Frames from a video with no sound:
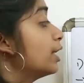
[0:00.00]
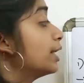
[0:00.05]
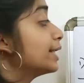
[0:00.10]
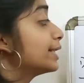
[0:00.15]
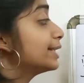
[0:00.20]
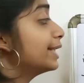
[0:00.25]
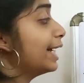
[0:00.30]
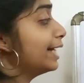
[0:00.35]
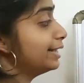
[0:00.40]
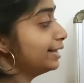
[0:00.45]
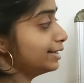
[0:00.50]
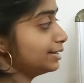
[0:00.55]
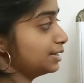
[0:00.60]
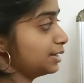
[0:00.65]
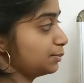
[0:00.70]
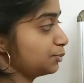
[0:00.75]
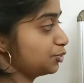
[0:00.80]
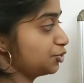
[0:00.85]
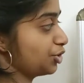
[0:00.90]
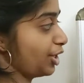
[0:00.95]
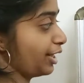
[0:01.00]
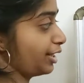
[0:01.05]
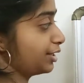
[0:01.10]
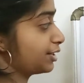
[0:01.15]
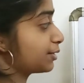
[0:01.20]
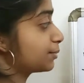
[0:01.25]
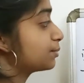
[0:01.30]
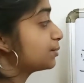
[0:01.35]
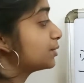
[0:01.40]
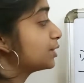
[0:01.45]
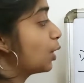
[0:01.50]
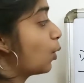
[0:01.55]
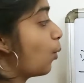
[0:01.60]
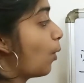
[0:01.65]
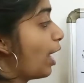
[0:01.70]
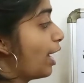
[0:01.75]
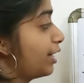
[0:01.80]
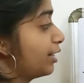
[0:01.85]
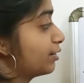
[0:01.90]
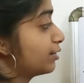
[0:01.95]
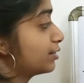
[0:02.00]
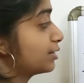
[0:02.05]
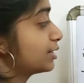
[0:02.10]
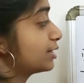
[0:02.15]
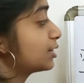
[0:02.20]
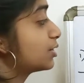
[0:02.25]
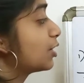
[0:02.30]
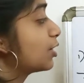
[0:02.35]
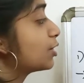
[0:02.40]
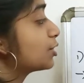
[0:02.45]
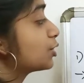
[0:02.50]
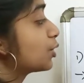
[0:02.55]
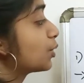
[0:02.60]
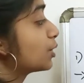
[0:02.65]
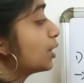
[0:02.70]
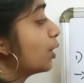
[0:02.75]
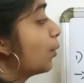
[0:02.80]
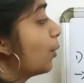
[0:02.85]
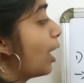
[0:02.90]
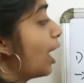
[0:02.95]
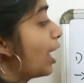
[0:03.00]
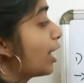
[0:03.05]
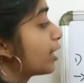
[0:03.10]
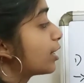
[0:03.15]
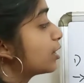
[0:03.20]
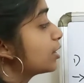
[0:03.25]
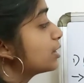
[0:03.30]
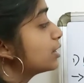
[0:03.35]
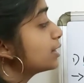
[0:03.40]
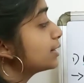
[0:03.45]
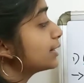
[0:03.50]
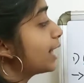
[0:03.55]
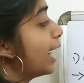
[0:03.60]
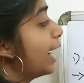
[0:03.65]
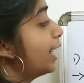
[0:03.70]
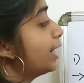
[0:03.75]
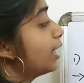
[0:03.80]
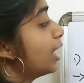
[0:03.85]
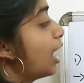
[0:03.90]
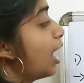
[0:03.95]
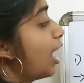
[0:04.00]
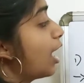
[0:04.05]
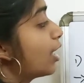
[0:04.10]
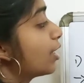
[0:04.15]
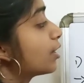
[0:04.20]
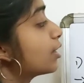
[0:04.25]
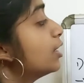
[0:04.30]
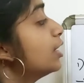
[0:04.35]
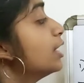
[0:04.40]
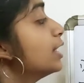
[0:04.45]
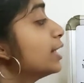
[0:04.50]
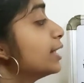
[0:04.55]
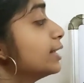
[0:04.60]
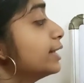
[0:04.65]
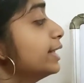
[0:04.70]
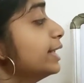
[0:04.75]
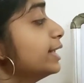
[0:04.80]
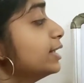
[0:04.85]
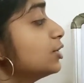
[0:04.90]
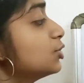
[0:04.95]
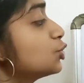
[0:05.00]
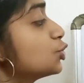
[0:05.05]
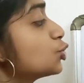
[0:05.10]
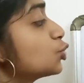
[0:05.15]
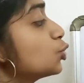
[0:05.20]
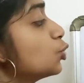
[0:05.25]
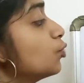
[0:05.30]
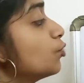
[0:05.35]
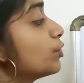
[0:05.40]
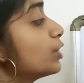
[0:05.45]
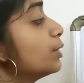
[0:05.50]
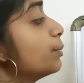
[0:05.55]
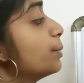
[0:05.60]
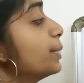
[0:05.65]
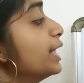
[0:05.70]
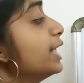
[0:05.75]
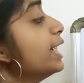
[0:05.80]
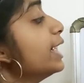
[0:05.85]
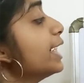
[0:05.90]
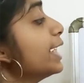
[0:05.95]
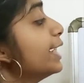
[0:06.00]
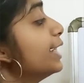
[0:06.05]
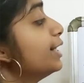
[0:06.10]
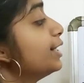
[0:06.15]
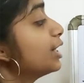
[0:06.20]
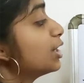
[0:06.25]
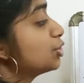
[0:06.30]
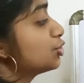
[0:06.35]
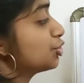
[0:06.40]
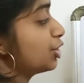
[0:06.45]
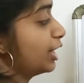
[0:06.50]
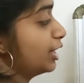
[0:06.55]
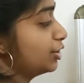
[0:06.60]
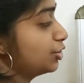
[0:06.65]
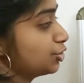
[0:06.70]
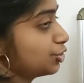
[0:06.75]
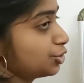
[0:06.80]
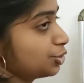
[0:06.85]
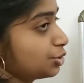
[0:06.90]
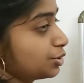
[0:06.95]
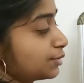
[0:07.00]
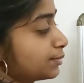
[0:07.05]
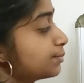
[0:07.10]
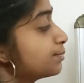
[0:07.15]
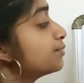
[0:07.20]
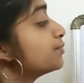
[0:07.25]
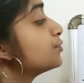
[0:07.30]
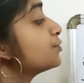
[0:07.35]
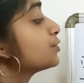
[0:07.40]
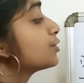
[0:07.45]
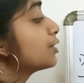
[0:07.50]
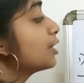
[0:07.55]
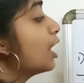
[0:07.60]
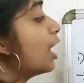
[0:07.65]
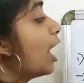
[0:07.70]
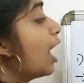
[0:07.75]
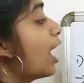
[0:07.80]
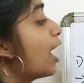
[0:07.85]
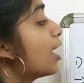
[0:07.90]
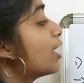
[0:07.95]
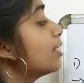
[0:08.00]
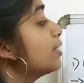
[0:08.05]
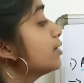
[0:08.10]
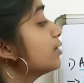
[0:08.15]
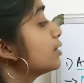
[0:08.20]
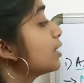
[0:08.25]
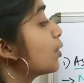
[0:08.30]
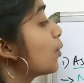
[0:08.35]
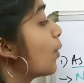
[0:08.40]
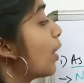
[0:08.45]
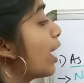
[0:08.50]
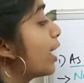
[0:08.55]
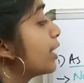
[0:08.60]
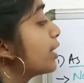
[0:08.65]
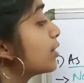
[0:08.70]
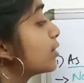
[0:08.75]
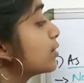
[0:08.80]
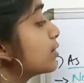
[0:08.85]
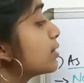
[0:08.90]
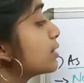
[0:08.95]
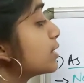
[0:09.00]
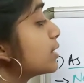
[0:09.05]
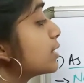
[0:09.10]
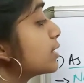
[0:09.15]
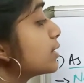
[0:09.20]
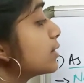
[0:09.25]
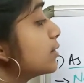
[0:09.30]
then the subject, the wires. So the wires and are, these two will be interchanged. Are the wires.